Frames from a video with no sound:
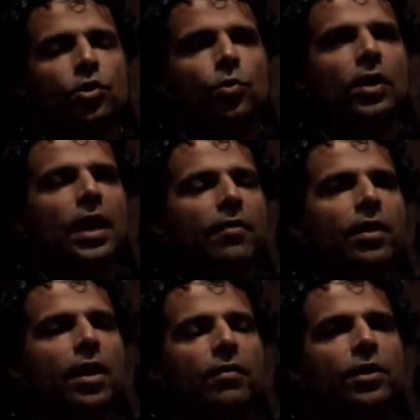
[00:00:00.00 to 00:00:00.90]
that you will have
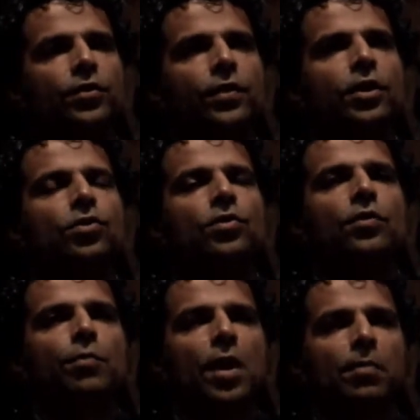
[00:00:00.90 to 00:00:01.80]
coverage for issues
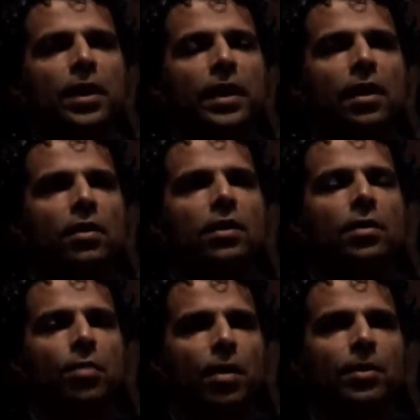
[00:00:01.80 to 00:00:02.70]
of public health
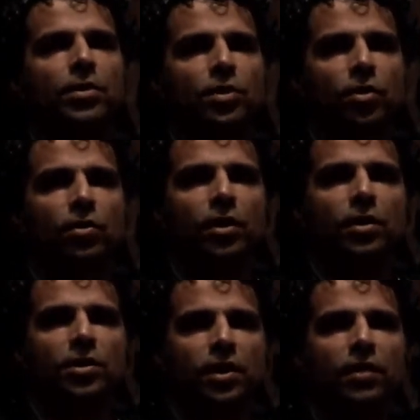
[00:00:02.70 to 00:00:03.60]
and public security
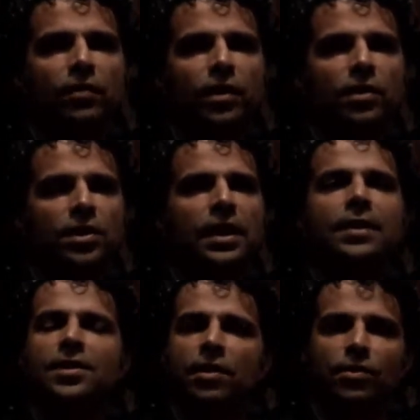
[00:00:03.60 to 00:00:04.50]
significance. And
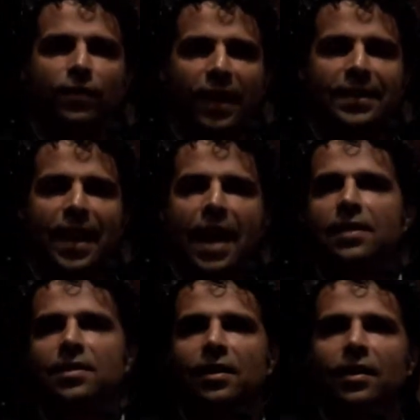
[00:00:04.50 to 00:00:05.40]
that sounds
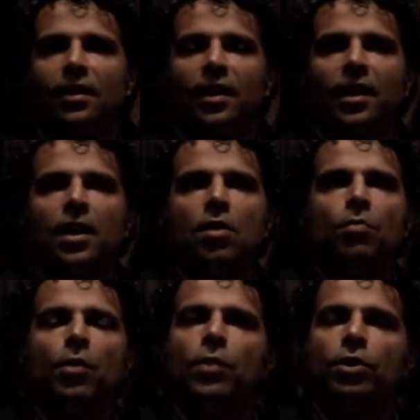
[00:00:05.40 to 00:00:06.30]
fantastic.
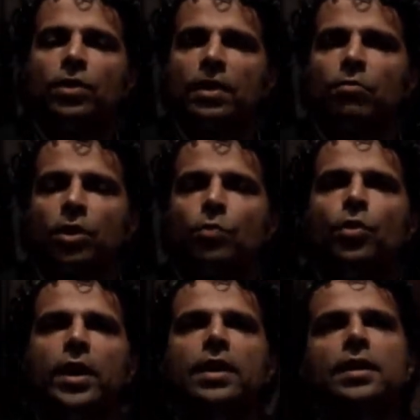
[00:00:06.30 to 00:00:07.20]
But when you
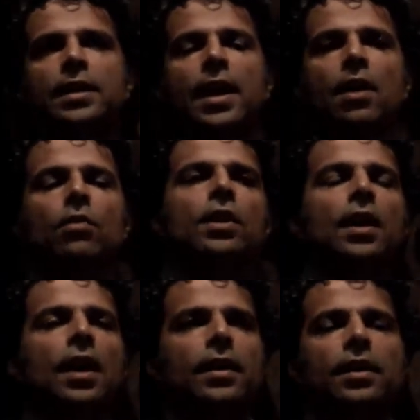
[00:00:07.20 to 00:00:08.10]
break it down,
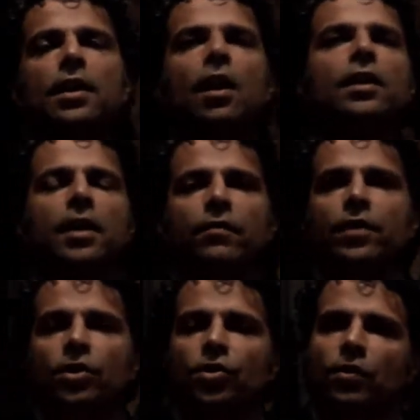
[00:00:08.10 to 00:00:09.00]
I think our
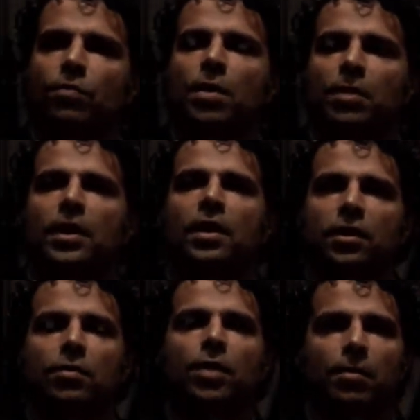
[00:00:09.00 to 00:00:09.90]
definition of public
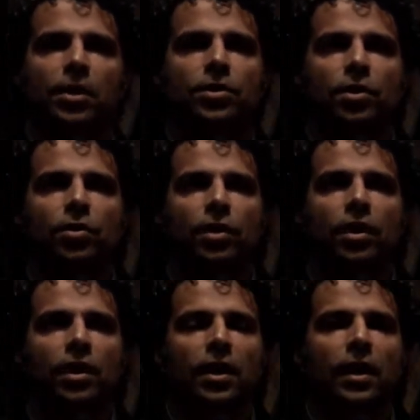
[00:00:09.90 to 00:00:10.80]
health and public
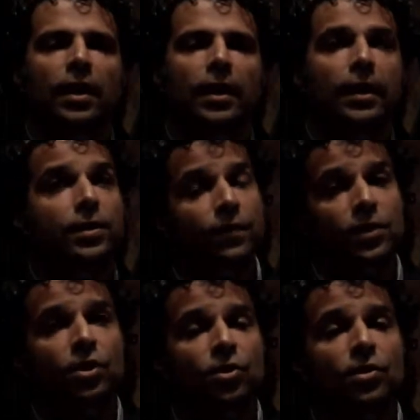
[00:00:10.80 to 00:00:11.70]
security as
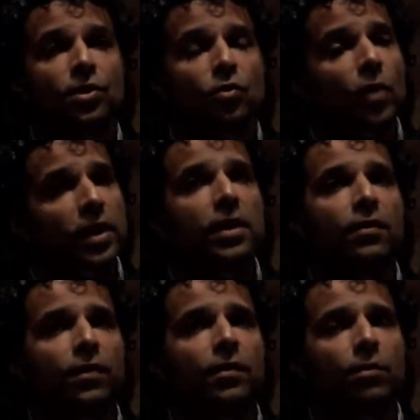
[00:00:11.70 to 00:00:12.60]
physicians is quite
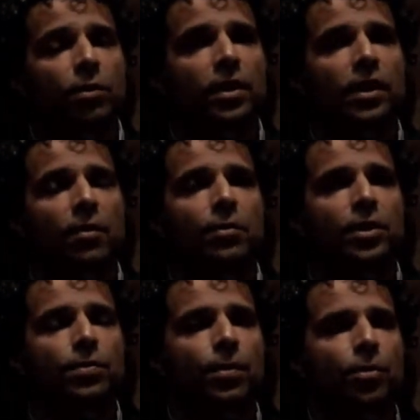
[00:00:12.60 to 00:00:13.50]
different from what the government
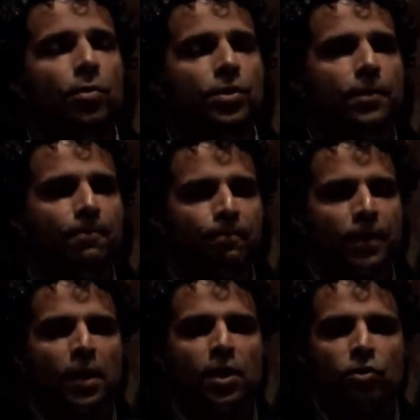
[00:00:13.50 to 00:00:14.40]
is proposing.
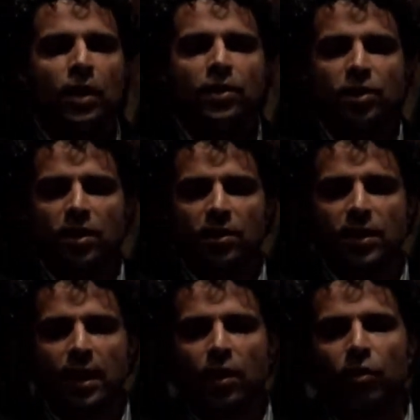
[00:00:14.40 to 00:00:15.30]
So let's tease
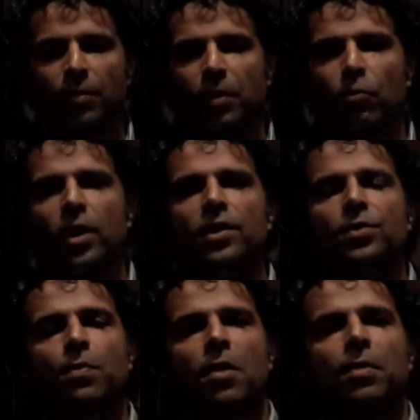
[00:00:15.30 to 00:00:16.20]
that out a bit. What
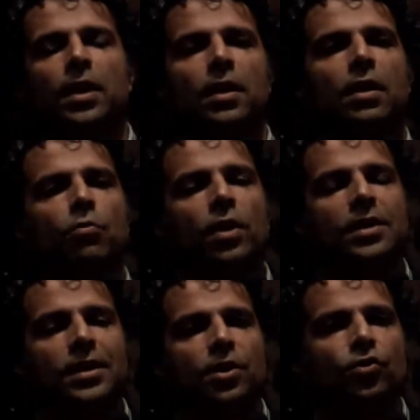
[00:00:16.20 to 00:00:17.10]
is
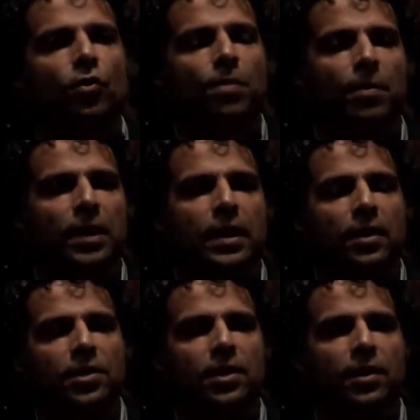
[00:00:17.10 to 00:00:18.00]
an issue of public
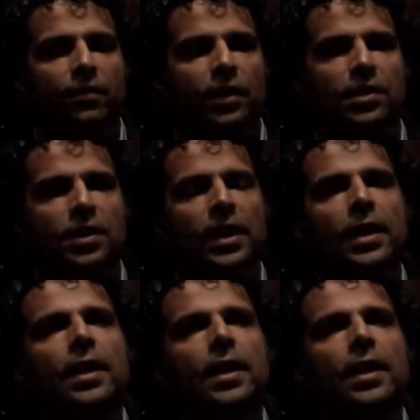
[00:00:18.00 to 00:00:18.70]
health significance?